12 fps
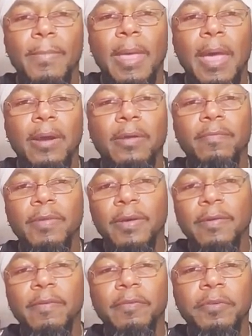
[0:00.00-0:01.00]
out of
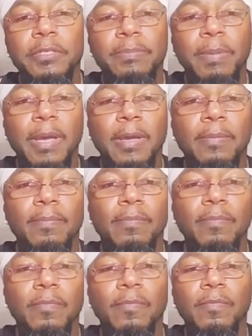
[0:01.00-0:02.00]
love and respect
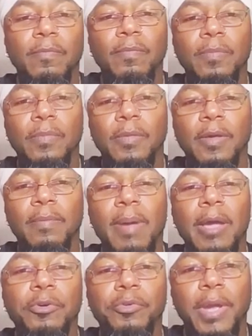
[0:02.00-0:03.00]
of
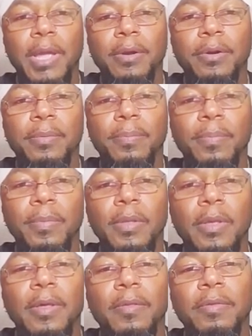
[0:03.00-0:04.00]
my Creator.
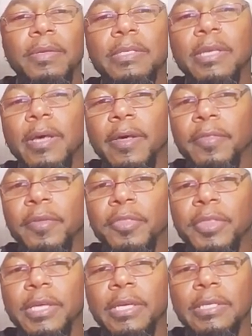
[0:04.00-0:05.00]
There's other
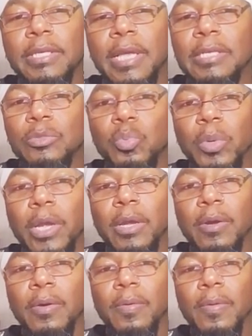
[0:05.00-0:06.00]
things as
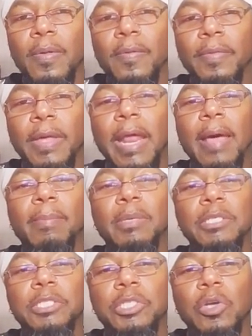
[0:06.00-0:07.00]
well that I
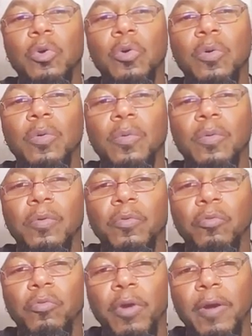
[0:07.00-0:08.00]
must show
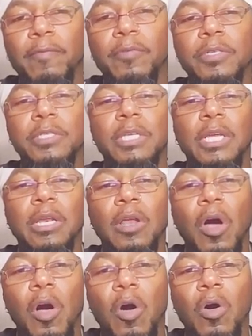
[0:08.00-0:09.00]
reverence and
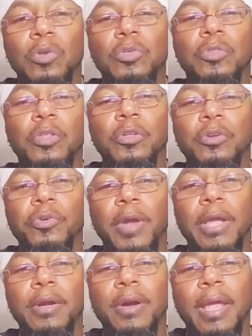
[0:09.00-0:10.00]
awe to the
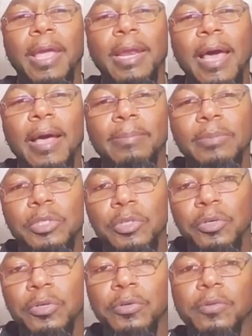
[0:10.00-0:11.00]
Creator and
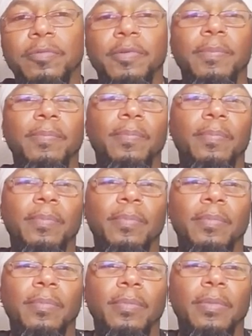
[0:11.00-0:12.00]
observe.
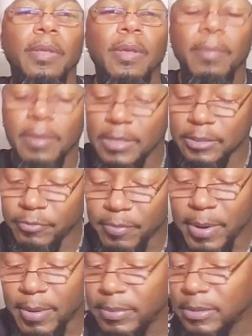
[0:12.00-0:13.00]
Because
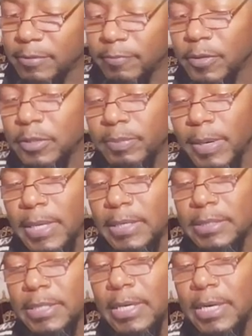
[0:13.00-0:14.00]
remember, this verse
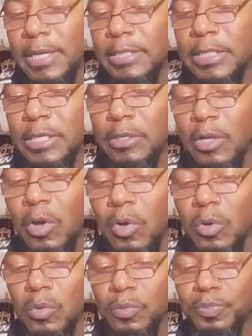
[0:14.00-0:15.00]
plainly said, Let us hear the
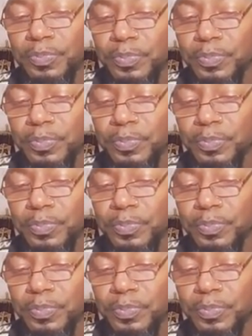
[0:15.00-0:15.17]
whole